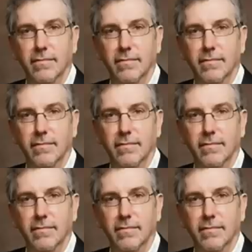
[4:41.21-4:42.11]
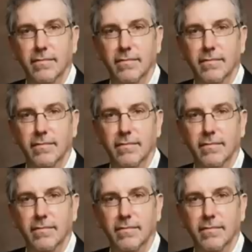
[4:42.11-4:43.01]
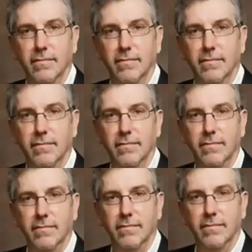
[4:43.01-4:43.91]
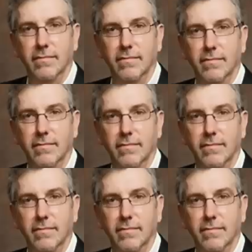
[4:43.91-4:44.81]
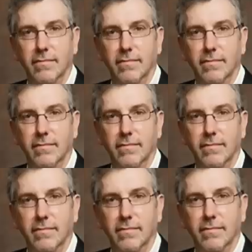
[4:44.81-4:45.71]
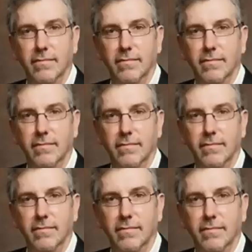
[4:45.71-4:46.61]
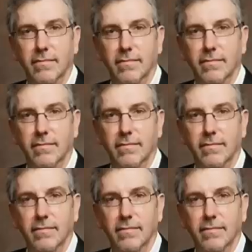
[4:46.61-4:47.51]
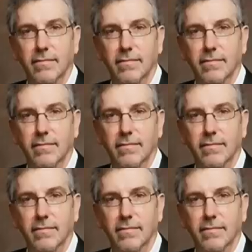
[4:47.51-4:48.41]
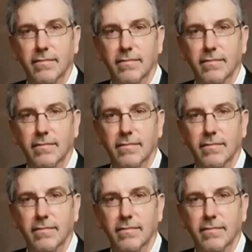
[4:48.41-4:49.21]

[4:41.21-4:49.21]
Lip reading: This person isn't speaking.